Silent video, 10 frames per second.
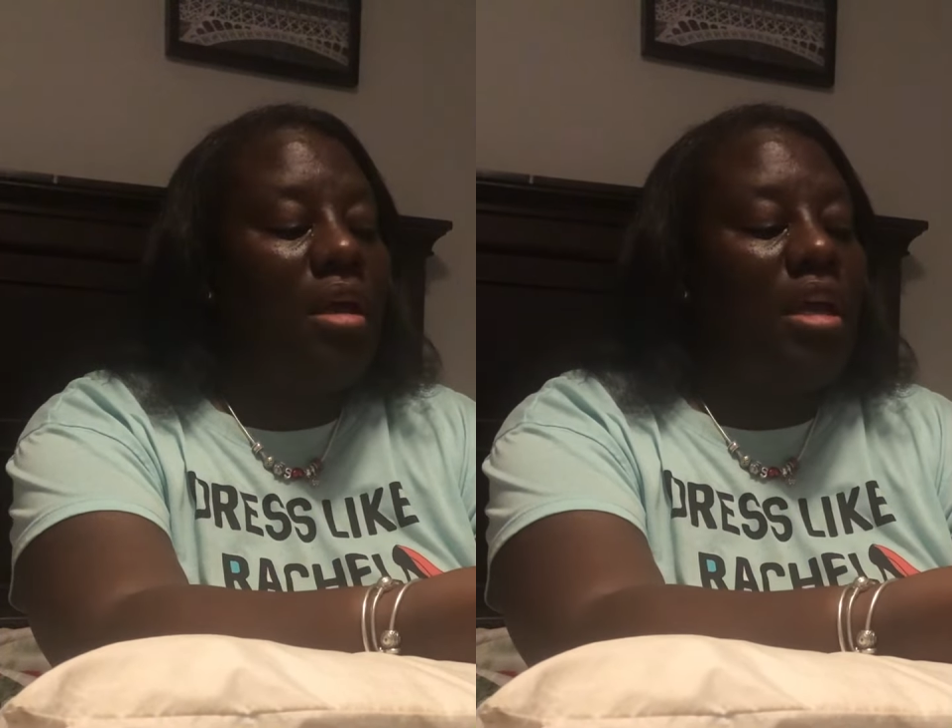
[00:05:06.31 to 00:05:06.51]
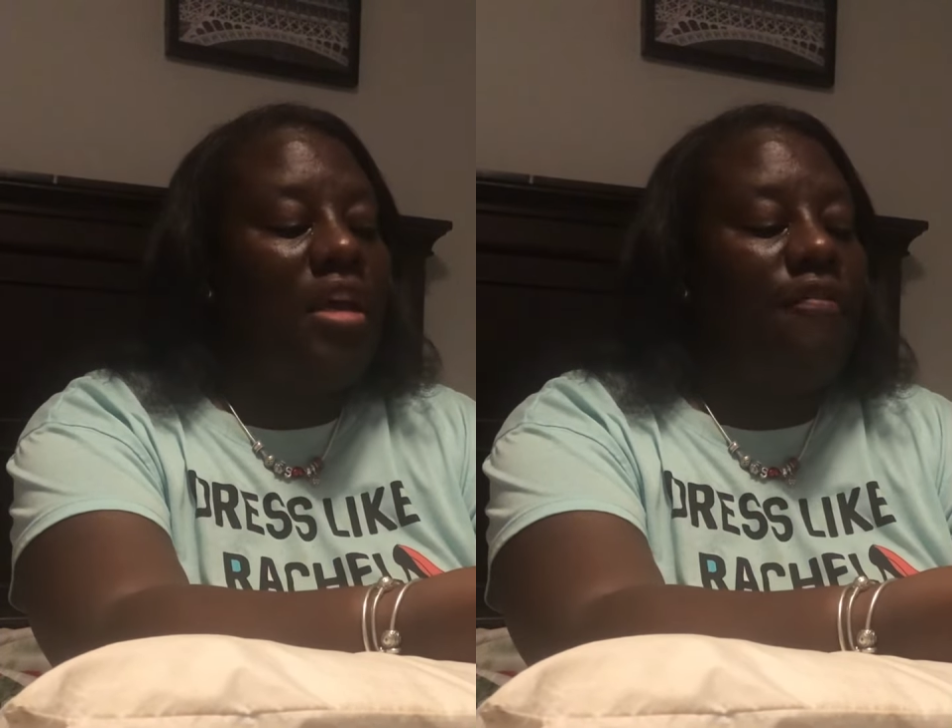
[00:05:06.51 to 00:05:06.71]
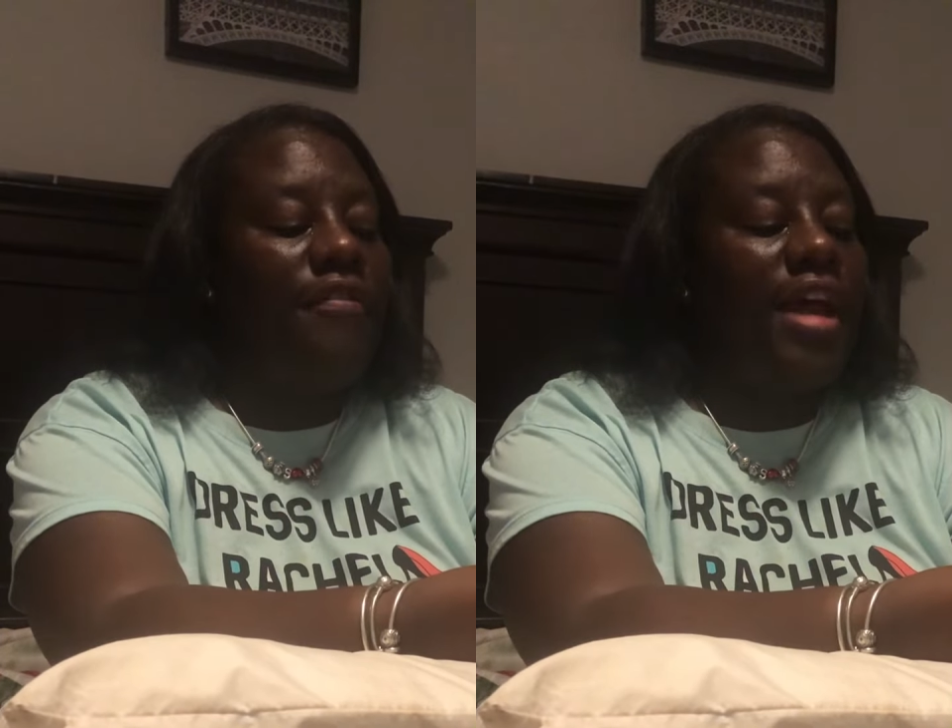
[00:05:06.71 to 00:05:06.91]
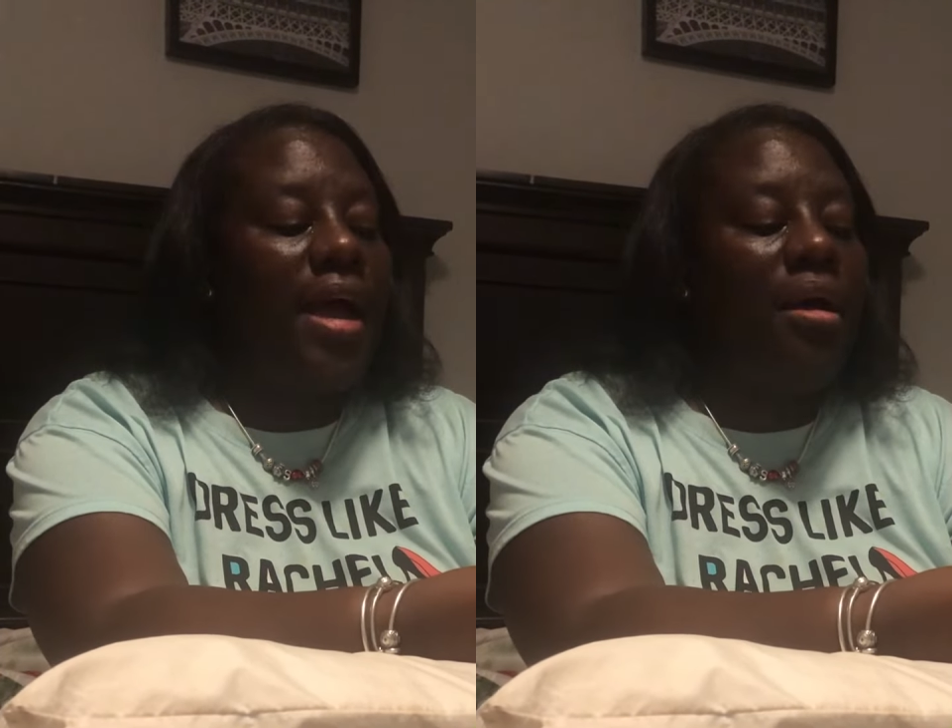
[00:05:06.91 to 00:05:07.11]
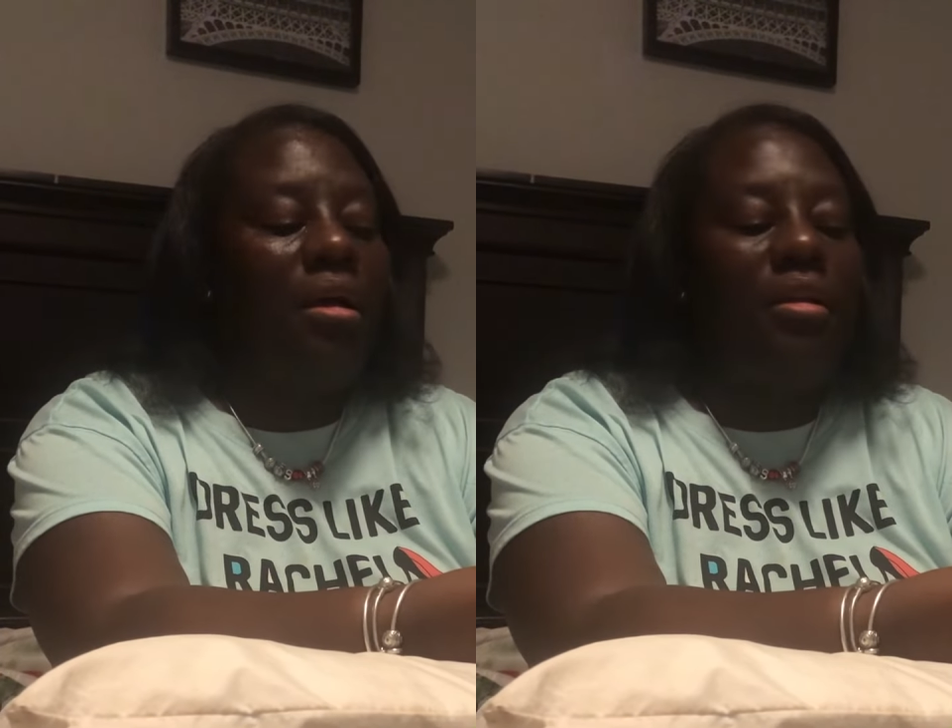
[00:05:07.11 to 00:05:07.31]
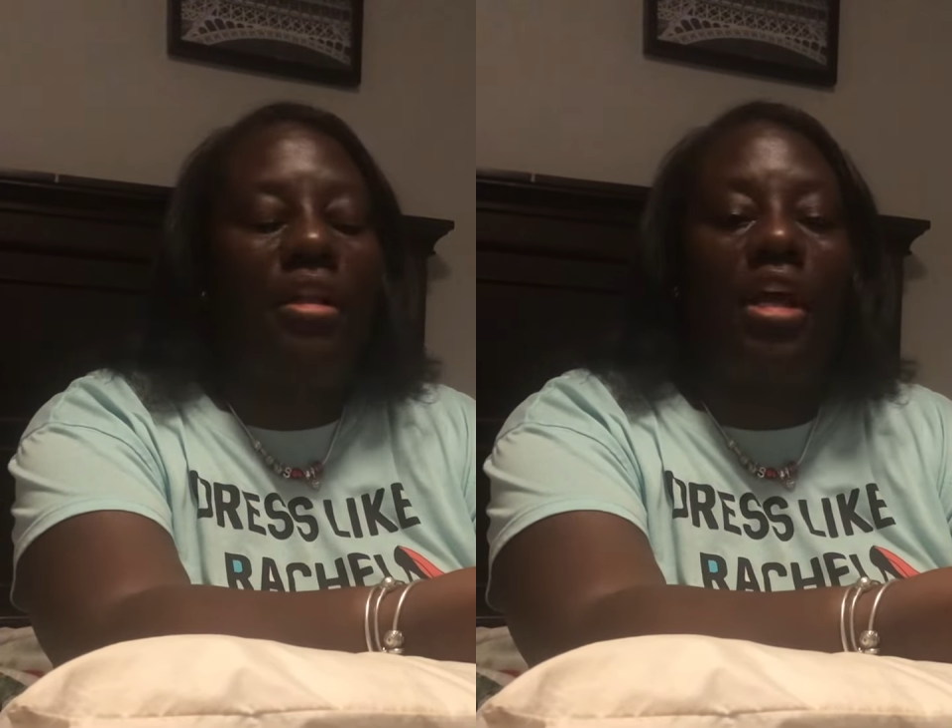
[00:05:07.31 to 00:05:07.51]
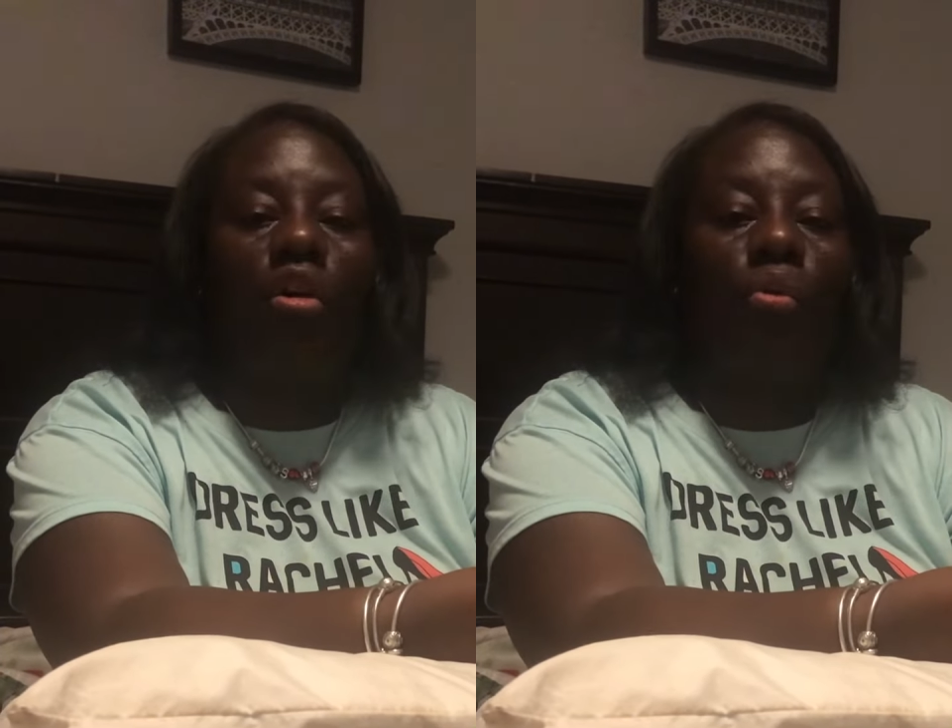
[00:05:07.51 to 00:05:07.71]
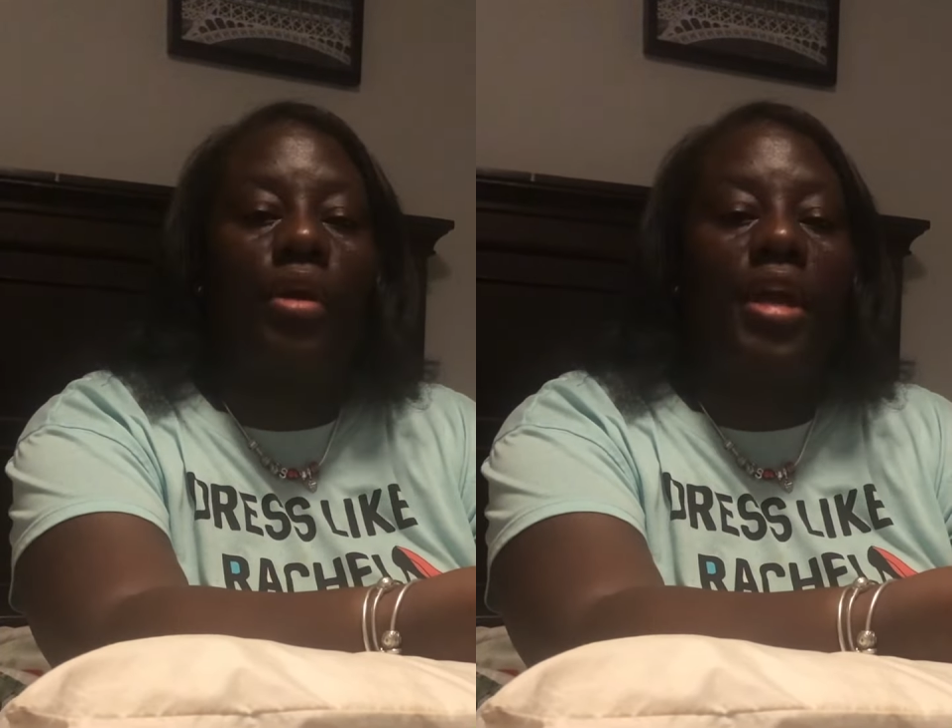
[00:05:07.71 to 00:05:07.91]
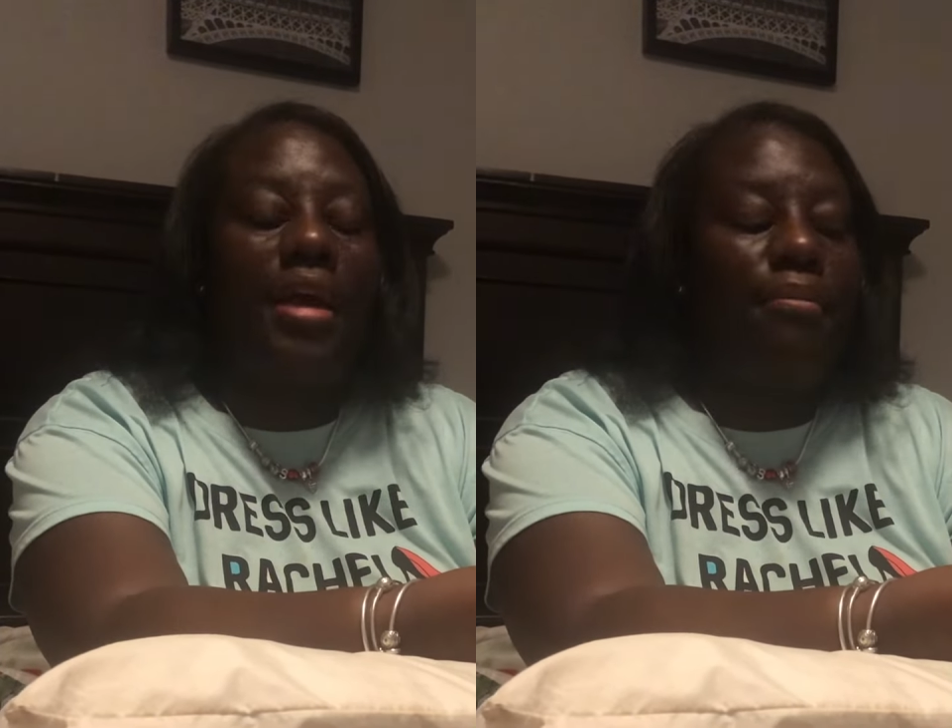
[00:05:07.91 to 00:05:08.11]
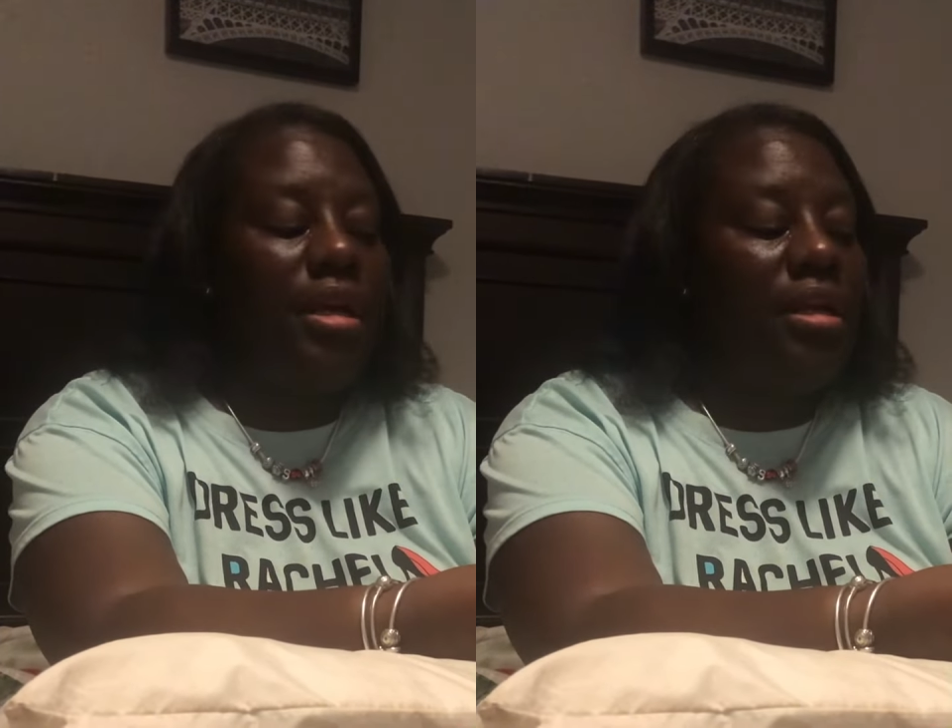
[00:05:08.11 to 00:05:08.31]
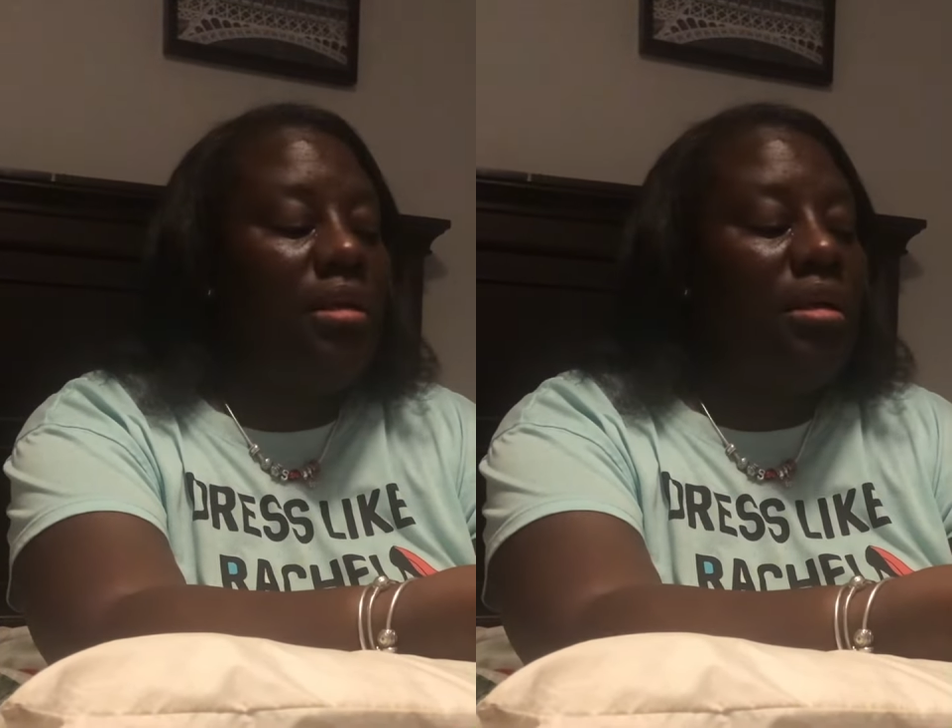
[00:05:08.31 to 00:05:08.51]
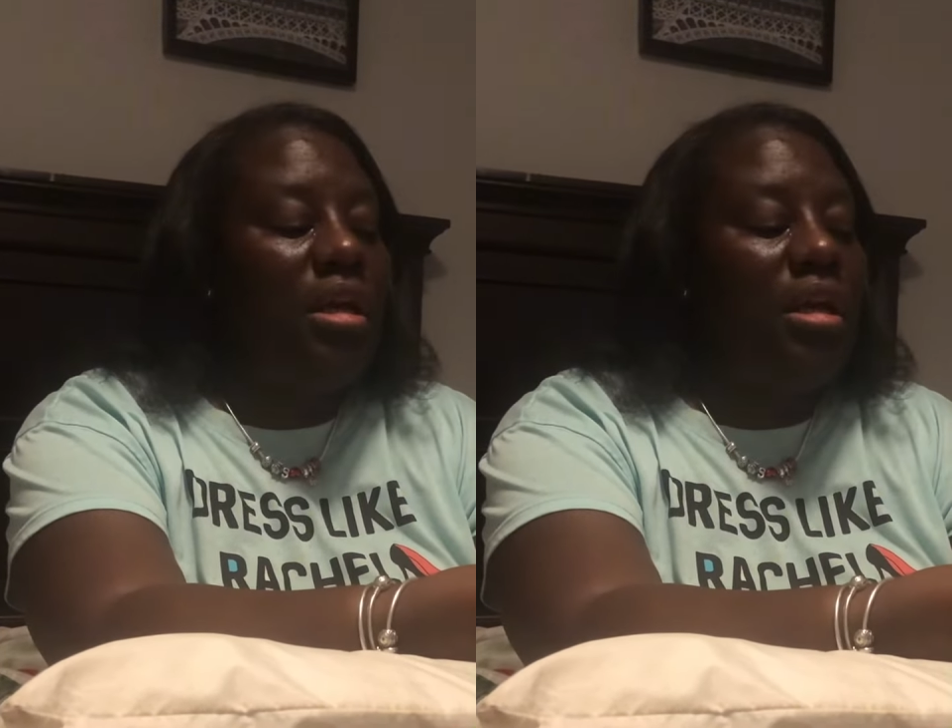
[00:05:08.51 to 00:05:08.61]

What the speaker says: If not, they are readmitted